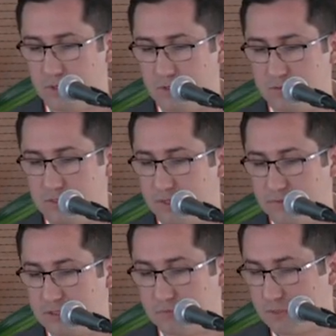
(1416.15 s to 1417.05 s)
our
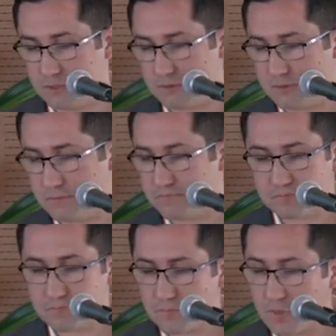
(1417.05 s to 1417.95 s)
self-experience.
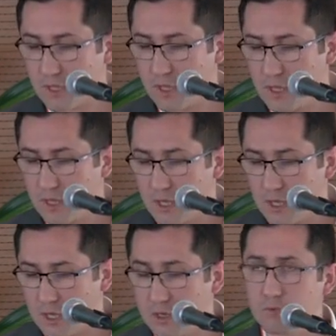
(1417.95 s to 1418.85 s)

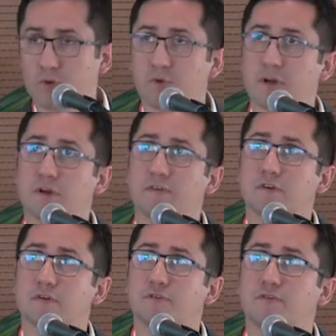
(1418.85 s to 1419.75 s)
And we were
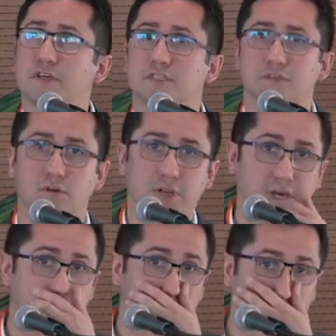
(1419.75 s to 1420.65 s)
very fast
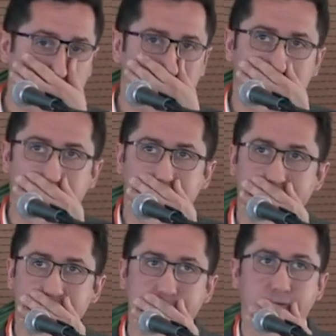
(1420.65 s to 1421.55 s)
online
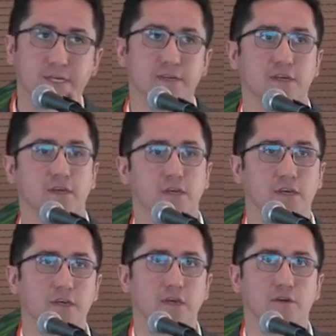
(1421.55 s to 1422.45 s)
because,
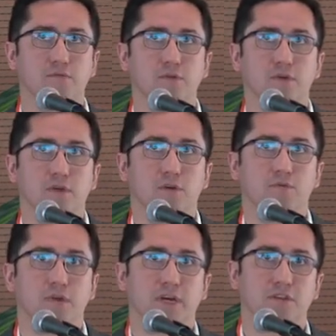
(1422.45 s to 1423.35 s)
yeah,
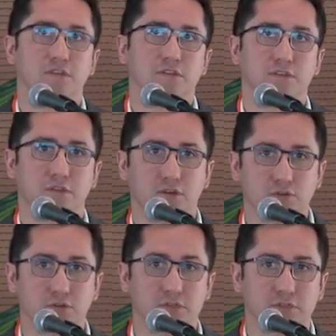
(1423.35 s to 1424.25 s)
we had this
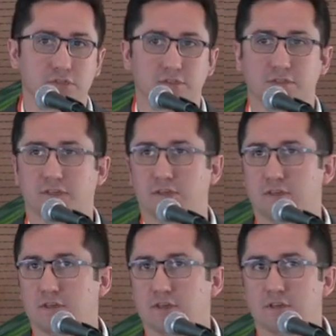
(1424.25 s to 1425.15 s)

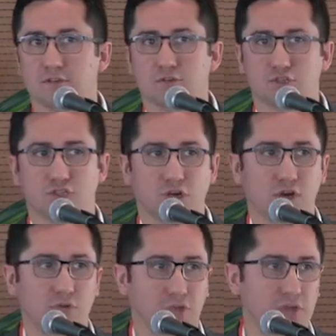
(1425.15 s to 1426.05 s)
urgency to
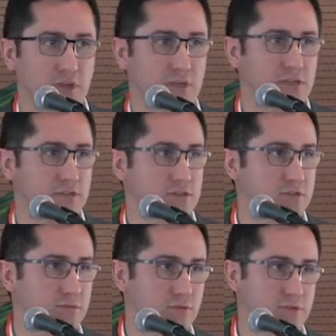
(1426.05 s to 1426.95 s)
show things
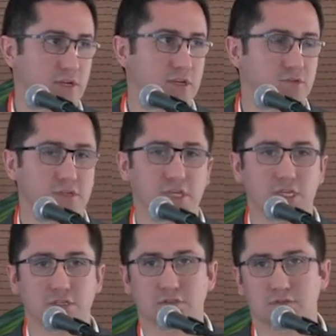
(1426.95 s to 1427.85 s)
for the
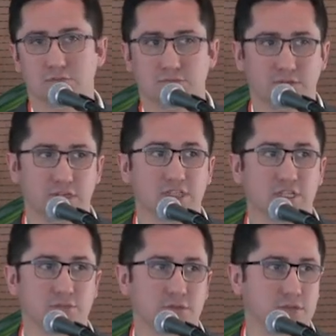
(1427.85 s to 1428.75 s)
accreditation, for the
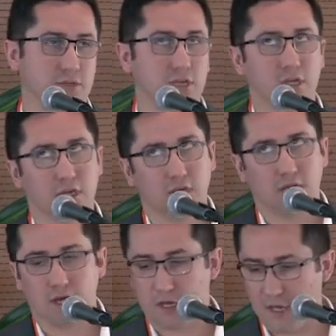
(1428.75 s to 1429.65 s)
assessment.
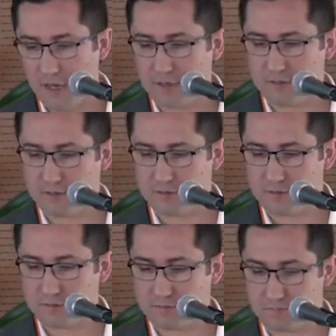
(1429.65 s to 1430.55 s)
And